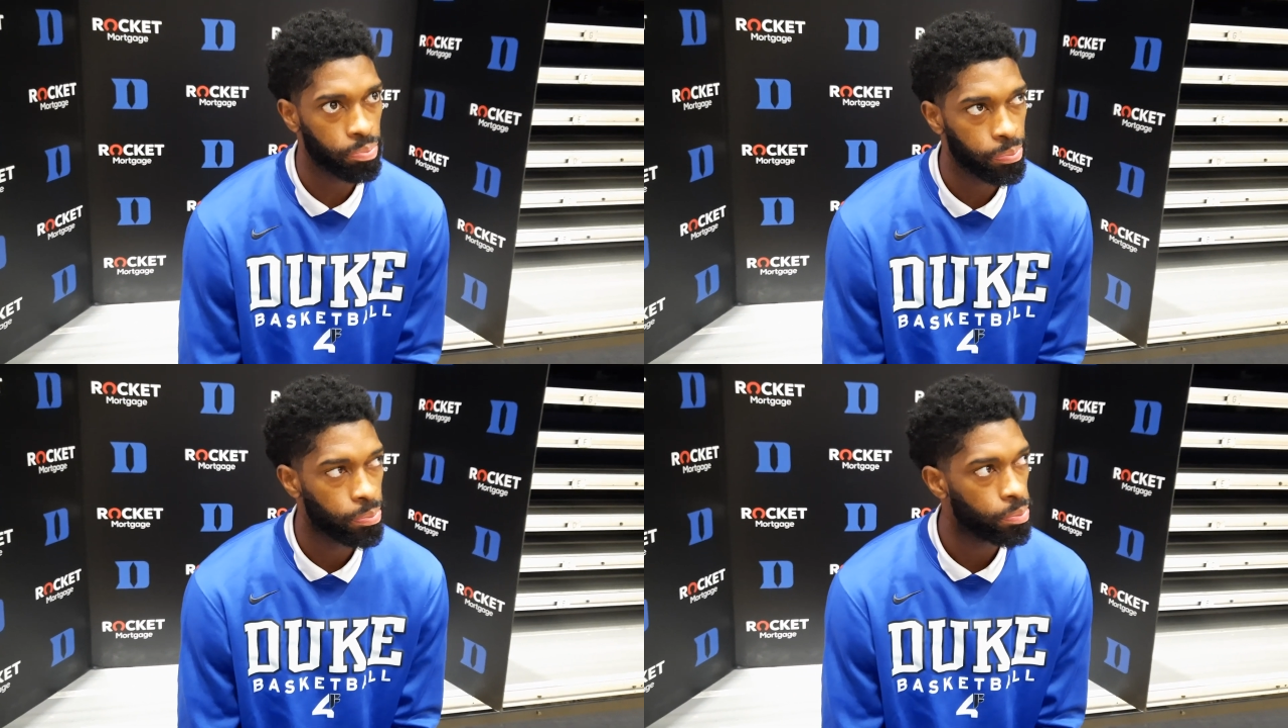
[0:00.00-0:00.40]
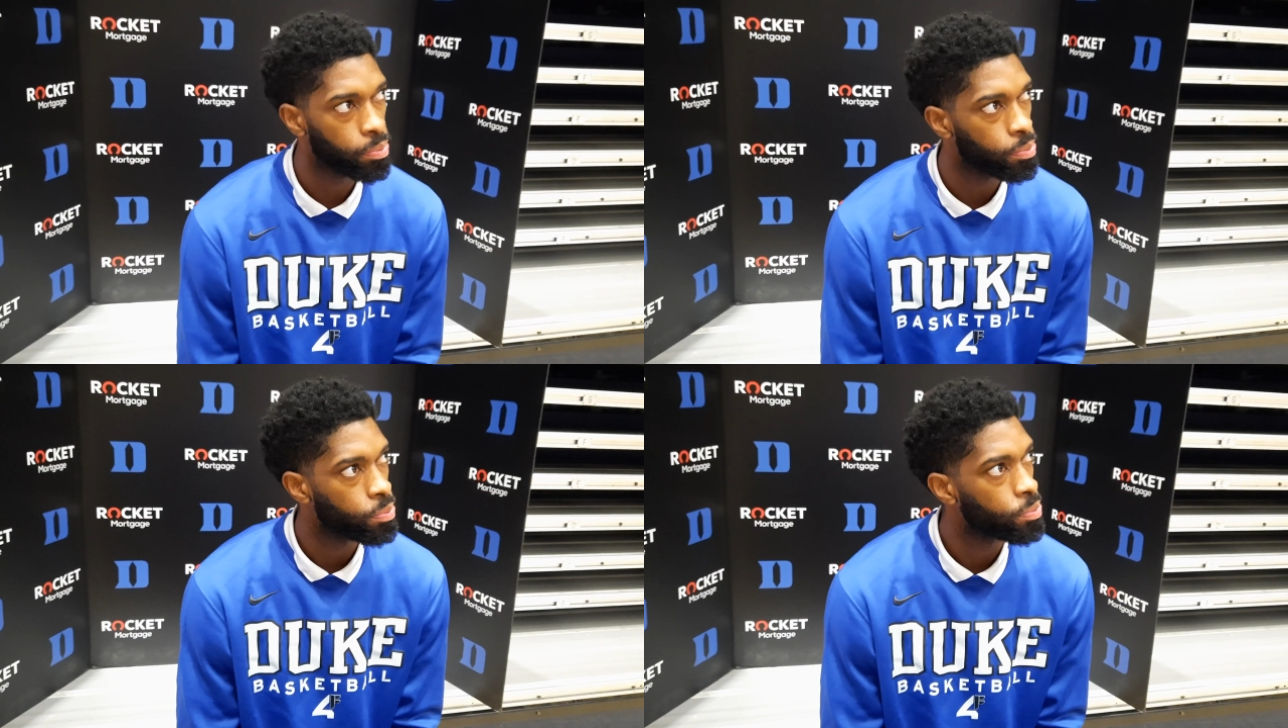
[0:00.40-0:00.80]
With the
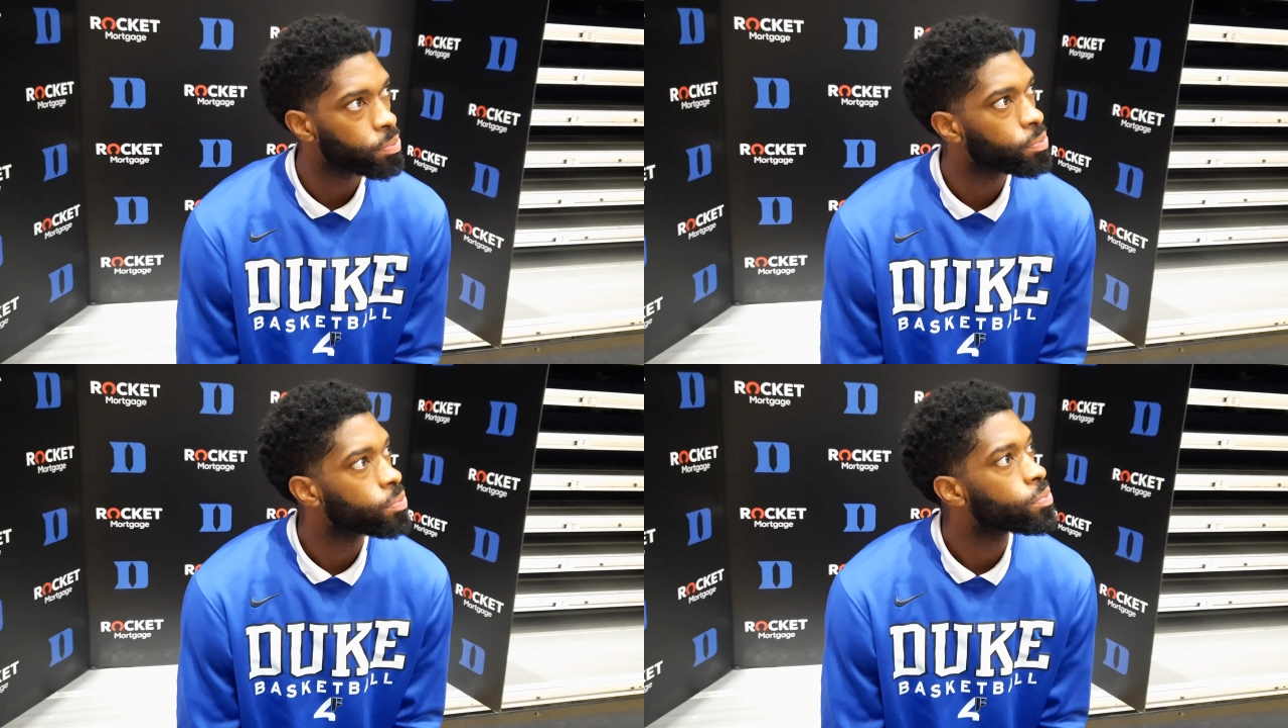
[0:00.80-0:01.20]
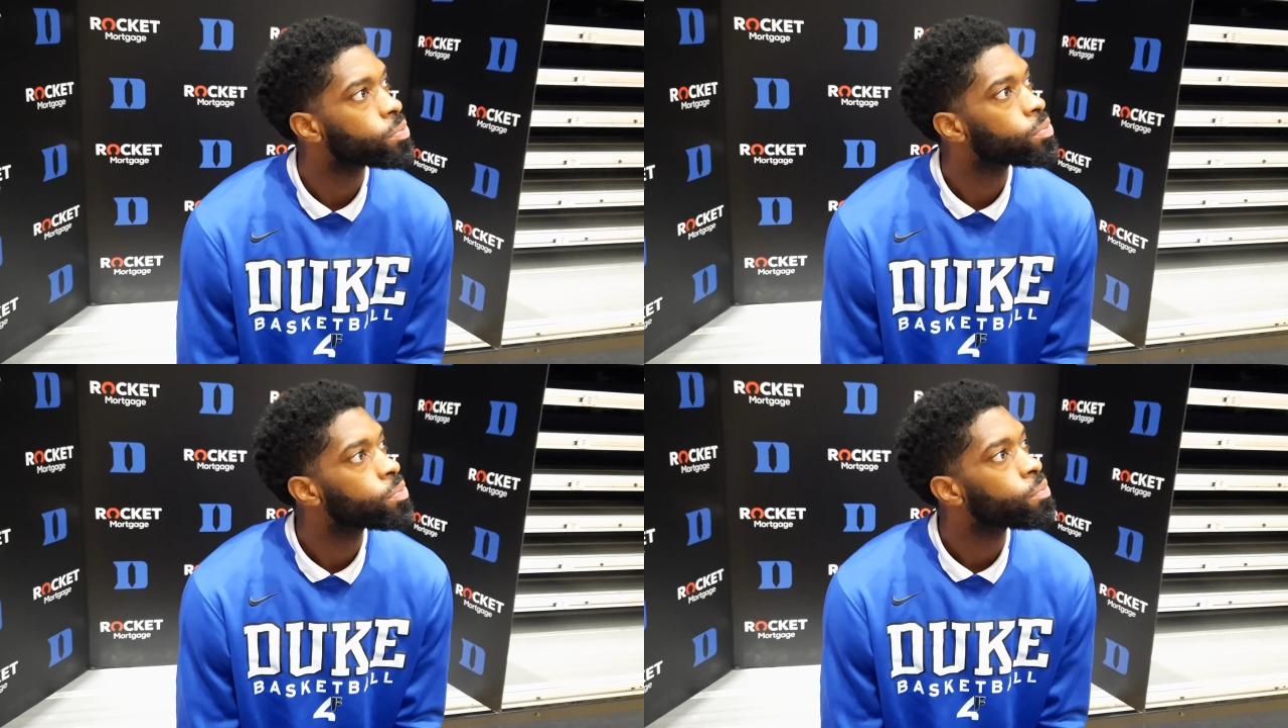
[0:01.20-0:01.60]
addition of, Co of
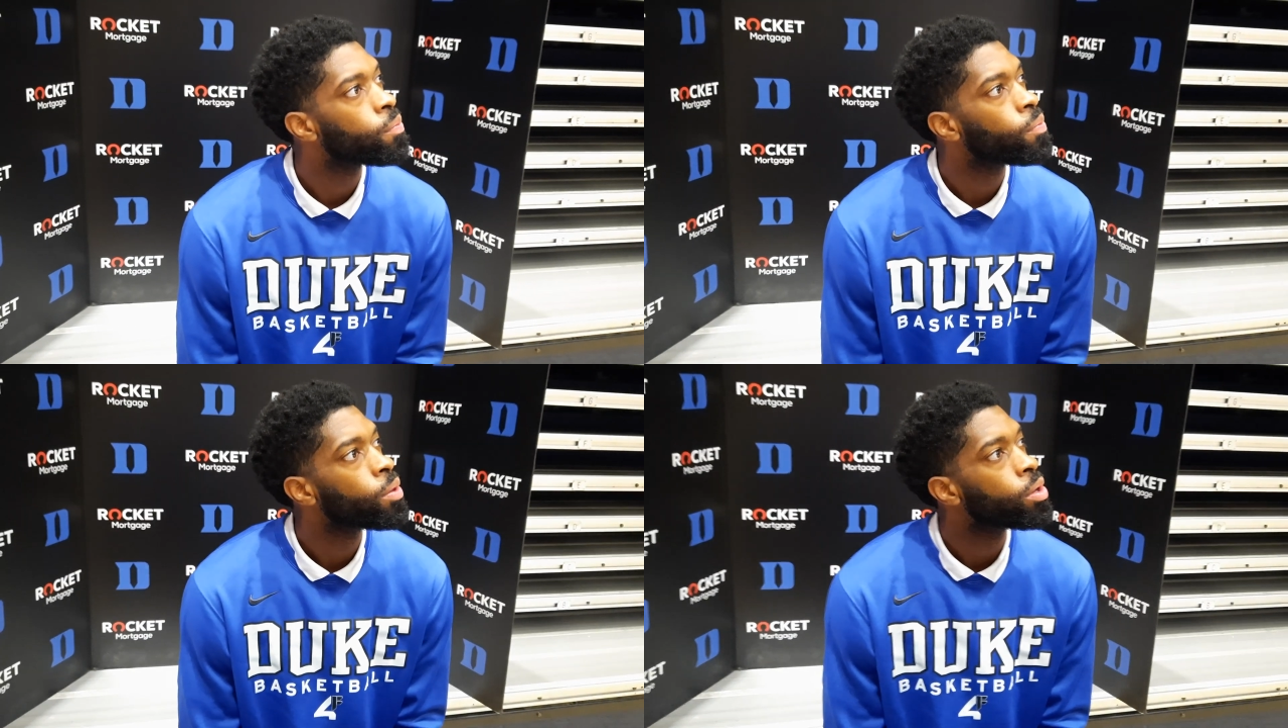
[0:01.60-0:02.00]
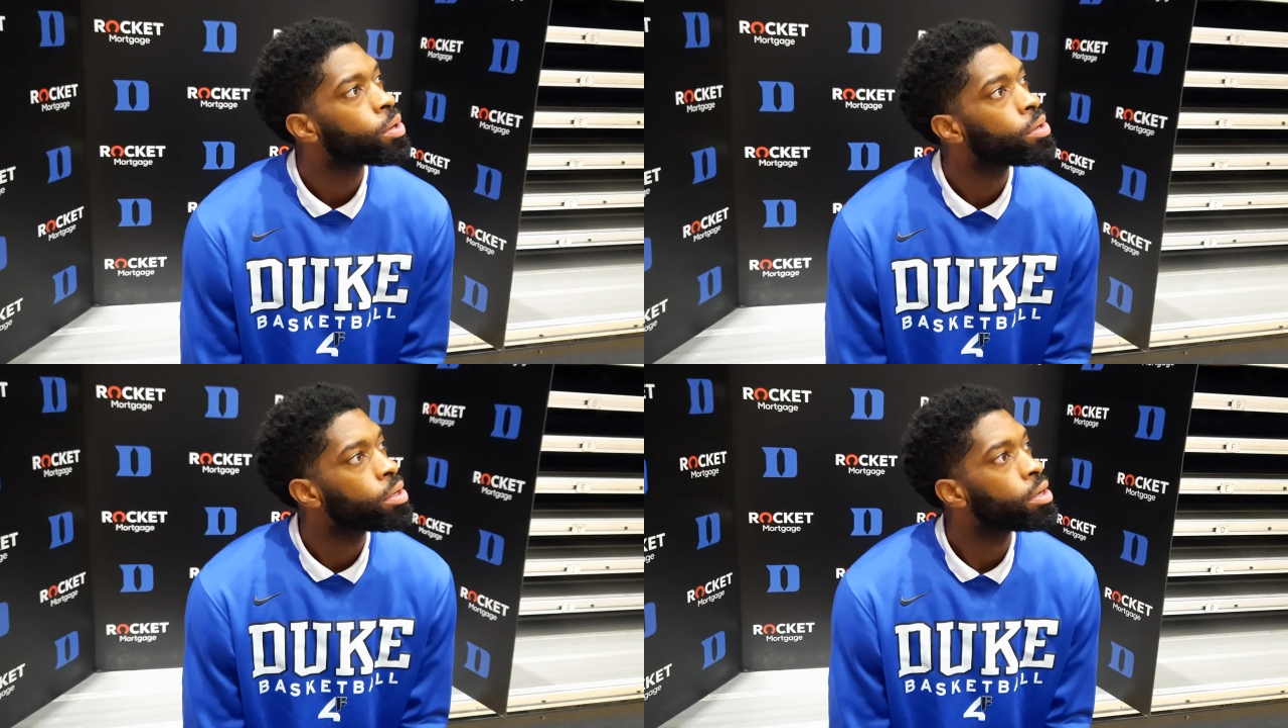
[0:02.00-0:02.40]
Coach Lucas to the roster,